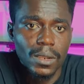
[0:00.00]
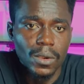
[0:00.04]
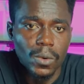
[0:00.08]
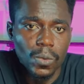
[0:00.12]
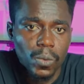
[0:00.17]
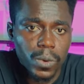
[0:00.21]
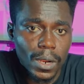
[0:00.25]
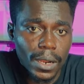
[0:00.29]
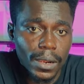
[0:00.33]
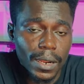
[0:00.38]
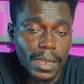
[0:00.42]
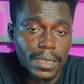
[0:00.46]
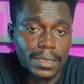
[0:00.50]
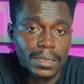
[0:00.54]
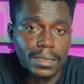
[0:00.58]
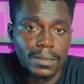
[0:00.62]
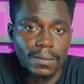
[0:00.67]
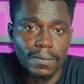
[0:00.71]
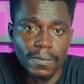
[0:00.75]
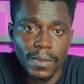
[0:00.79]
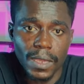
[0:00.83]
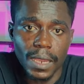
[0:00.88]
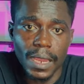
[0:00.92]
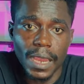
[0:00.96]
whereas
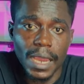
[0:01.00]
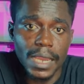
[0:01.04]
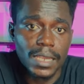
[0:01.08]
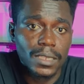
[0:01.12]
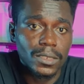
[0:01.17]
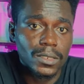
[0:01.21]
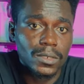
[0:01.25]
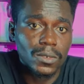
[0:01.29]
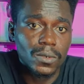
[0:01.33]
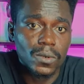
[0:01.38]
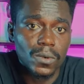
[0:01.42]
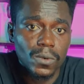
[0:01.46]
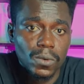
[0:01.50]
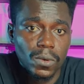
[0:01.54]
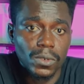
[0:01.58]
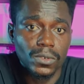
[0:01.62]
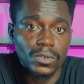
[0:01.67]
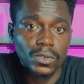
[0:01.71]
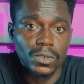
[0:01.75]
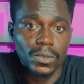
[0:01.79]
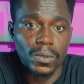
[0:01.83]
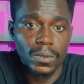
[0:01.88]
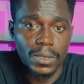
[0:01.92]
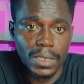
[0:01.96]
the ISO
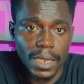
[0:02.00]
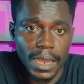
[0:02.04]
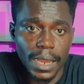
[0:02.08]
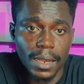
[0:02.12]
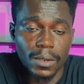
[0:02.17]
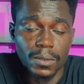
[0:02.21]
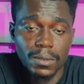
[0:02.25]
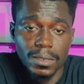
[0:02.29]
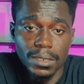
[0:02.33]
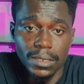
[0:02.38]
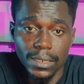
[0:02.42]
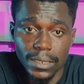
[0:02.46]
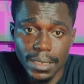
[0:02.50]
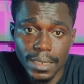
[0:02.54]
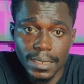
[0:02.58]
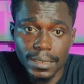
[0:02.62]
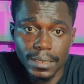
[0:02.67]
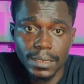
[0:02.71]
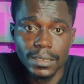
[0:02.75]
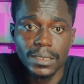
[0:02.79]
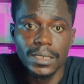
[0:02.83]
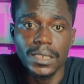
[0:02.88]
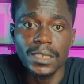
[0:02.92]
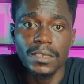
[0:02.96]
controls how
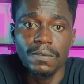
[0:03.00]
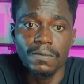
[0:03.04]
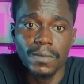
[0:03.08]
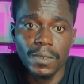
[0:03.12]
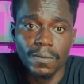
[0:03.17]
sensitive